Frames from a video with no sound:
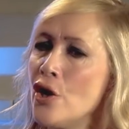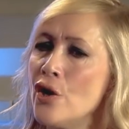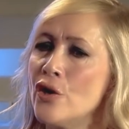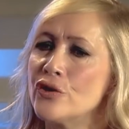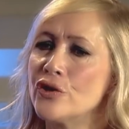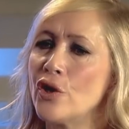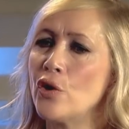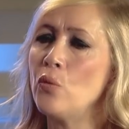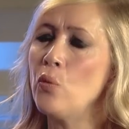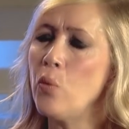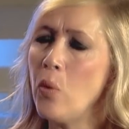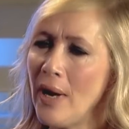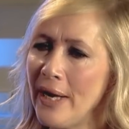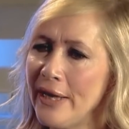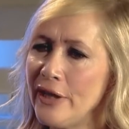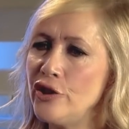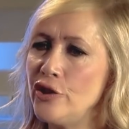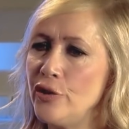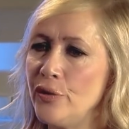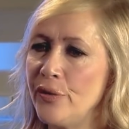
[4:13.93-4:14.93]
So
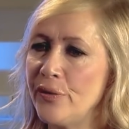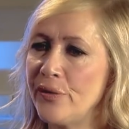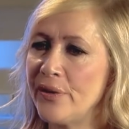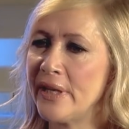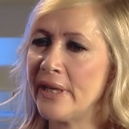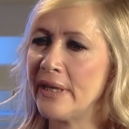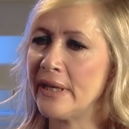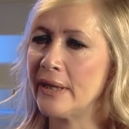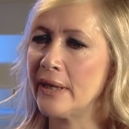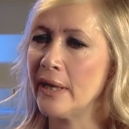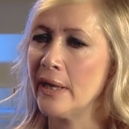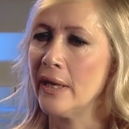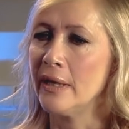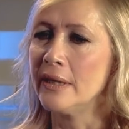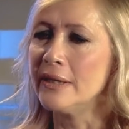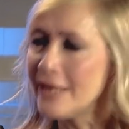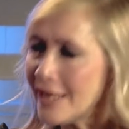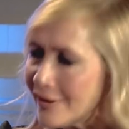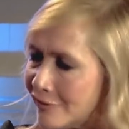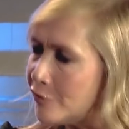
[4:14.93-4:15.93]
why do you think
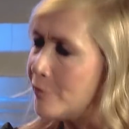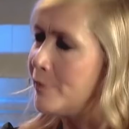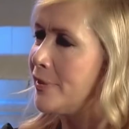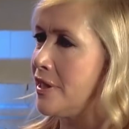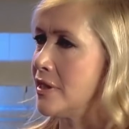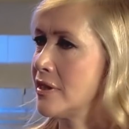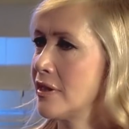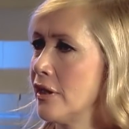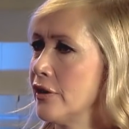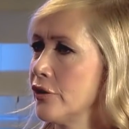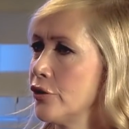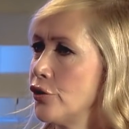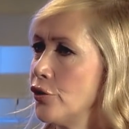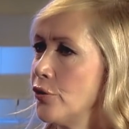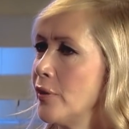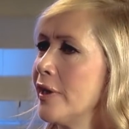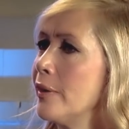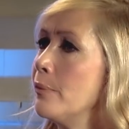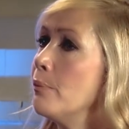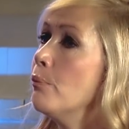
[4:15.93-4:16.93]
governments aren't
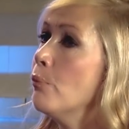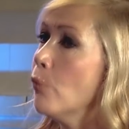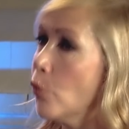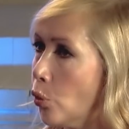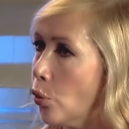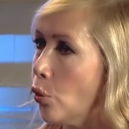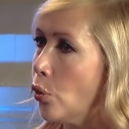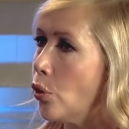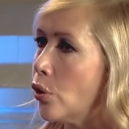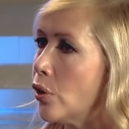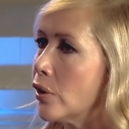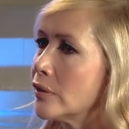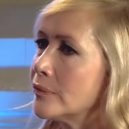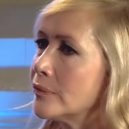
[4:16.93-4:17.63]
doing more?